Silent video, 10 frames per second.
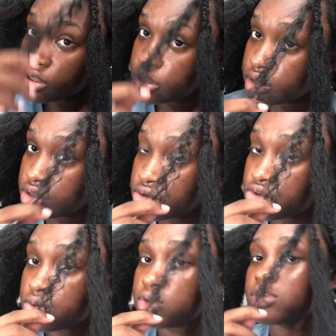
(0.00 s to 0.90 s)
here's the
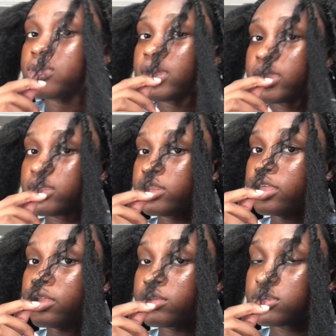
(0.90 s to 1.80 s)
shorter side and
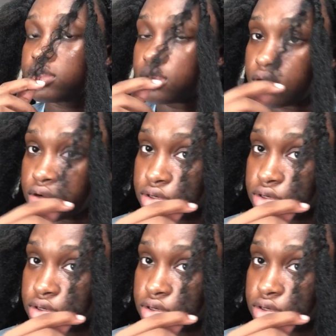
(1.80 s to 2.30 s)
here's the longer